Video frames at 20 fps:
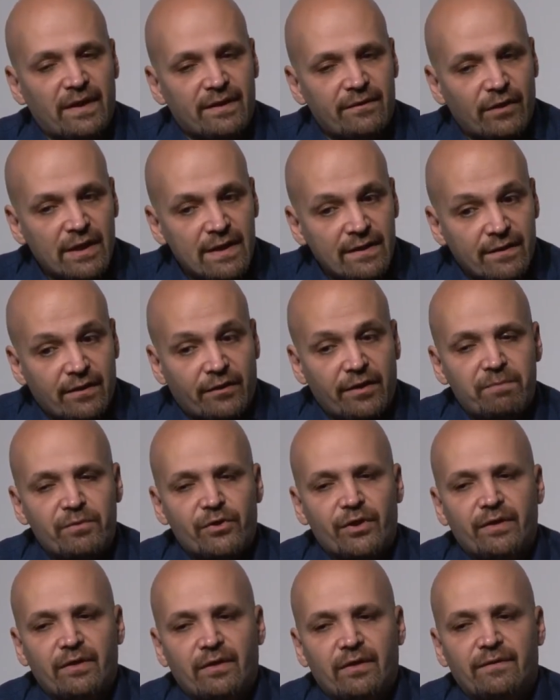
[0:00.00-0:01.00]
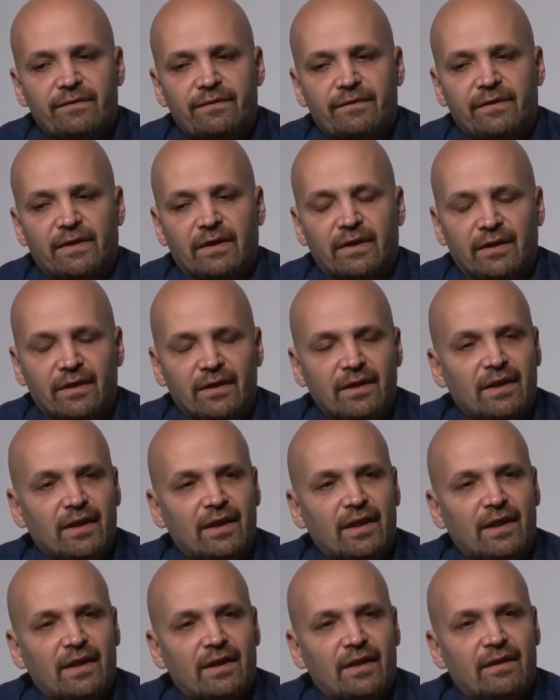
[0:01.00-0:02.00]
the transcription of uh,
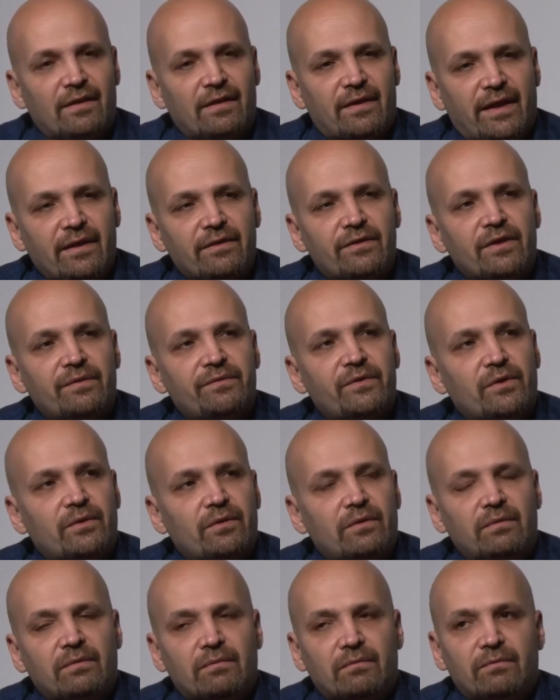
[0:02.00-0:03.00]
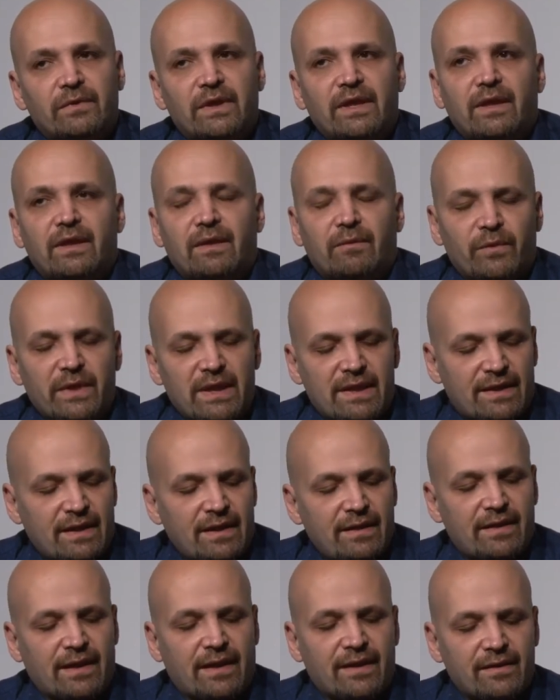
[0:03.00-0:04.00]
the interview, we, we
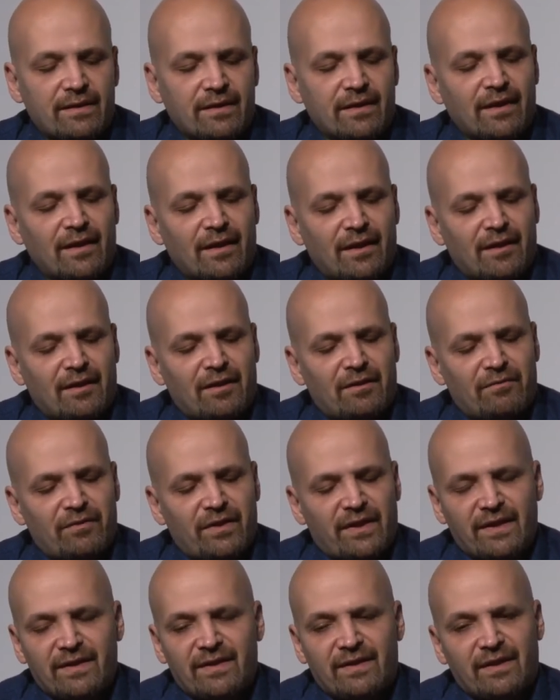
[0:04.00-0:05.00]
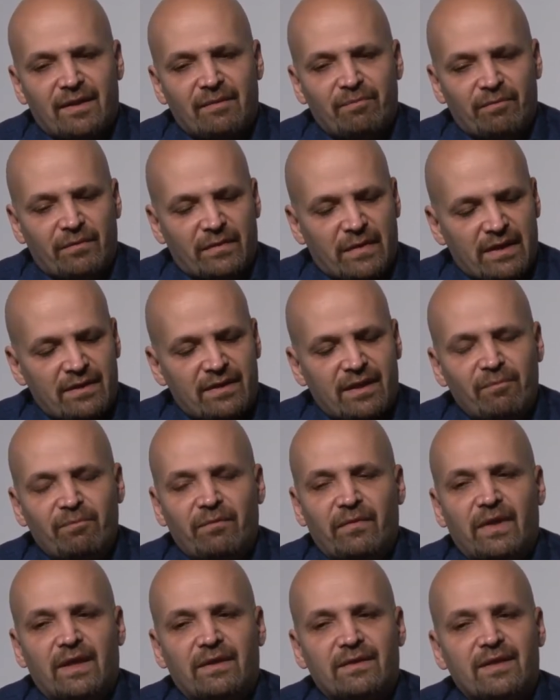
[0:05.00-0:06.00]
see that there is some,
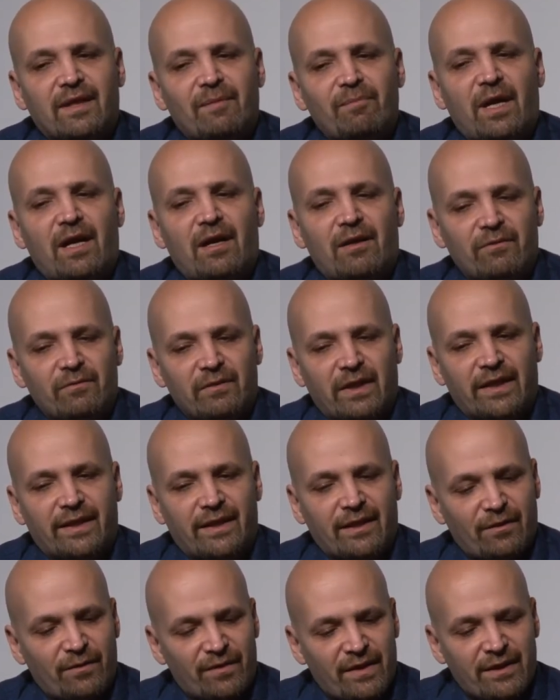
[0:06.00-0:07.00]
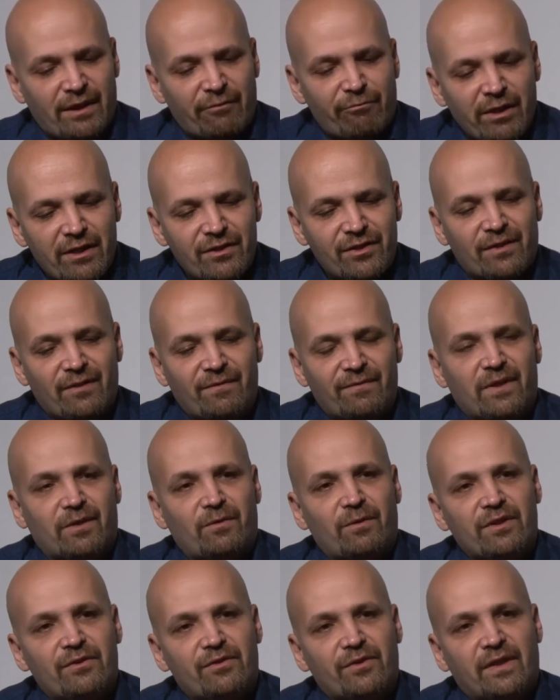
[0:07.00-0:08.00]
some, somehow like, you know, the direction of the
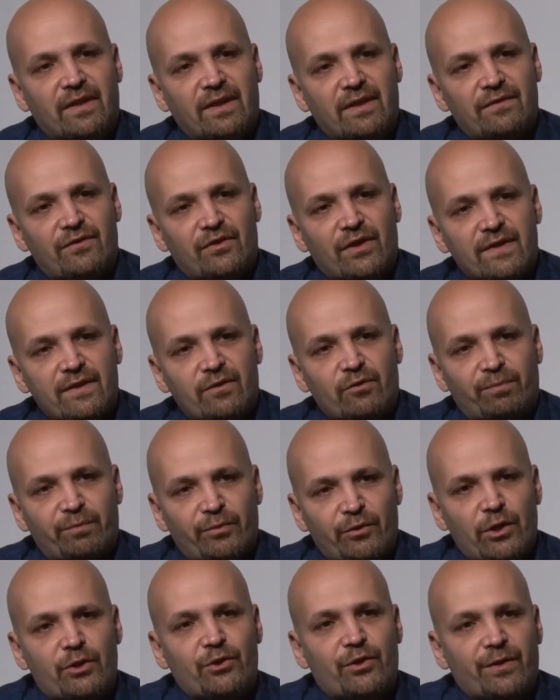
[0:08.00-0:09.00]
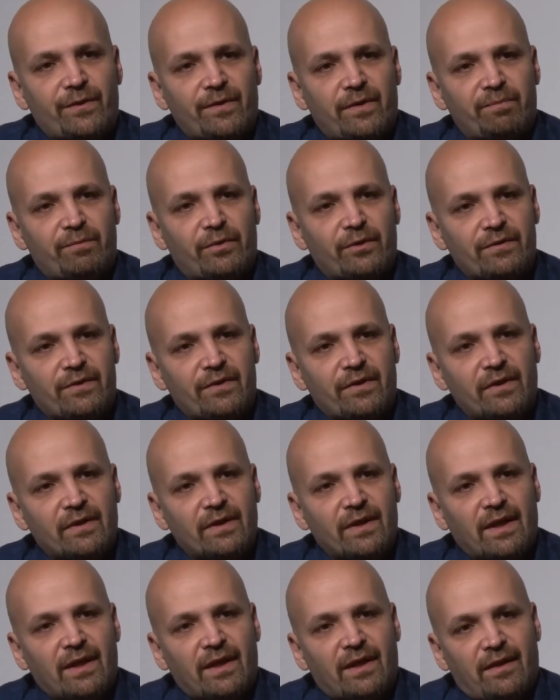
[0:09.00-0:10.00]
question is just to pressure the person
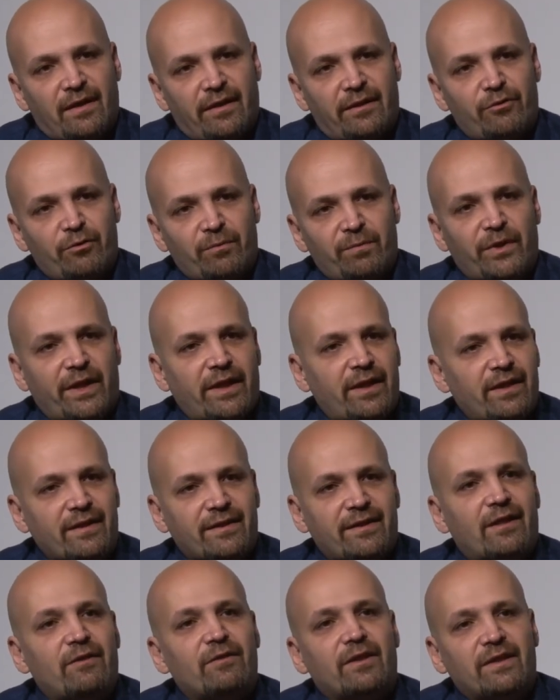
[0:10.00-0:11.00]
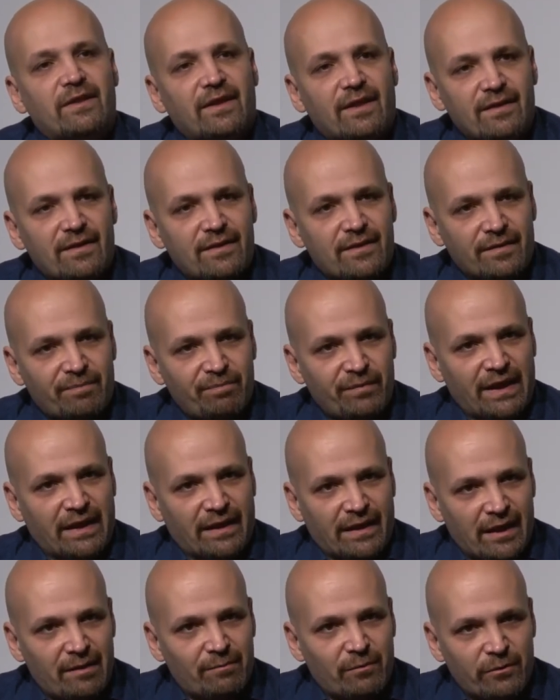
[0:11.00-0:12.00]
into breaking down and not
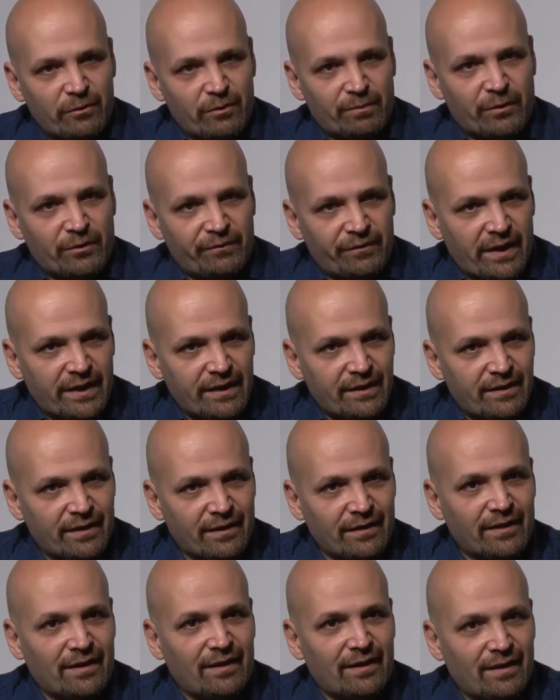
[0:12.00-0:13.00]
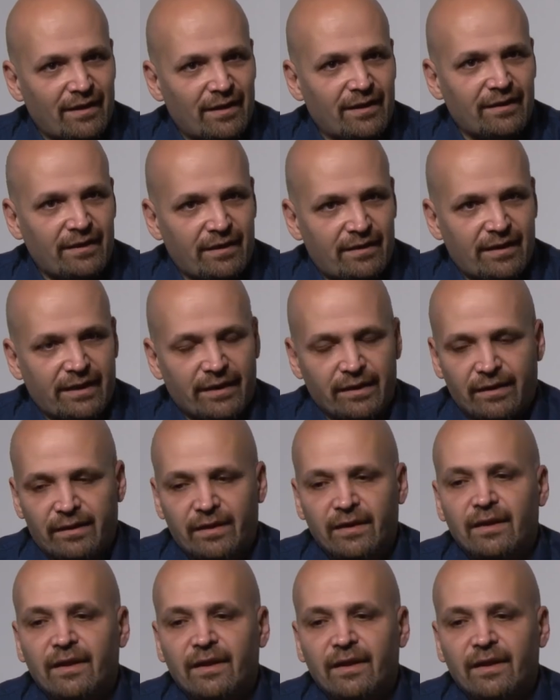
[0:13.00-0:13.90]
being able to provide anything